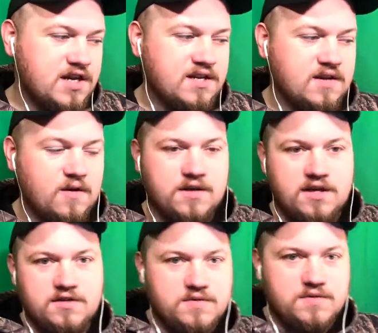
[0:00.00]

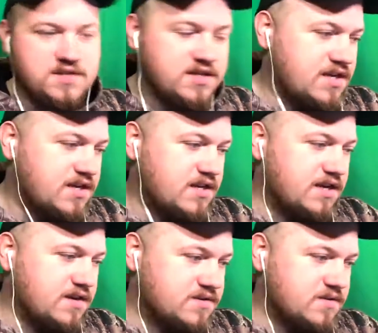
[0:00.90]
Archangel said he's heading
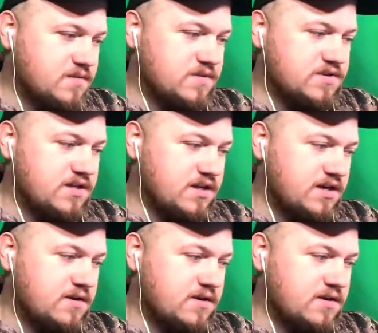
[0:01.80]
out, so we'll see you later.